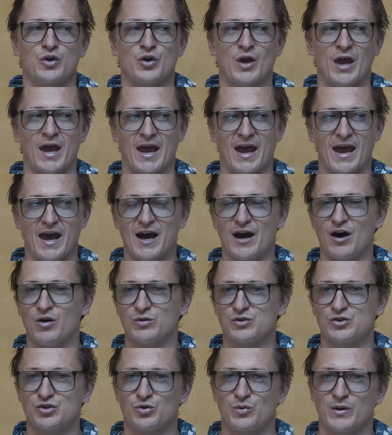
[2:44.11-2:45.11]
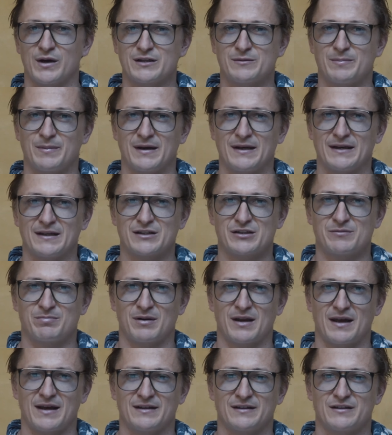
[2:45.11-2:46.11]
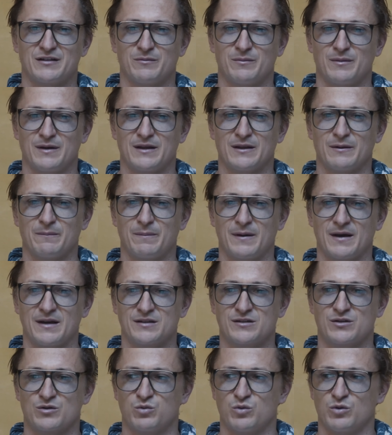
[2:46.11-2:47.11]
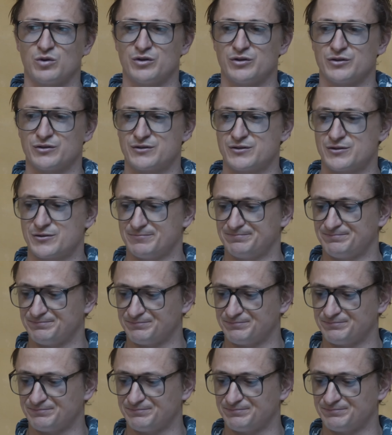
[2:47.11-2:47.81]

How it's always been explained to me the best was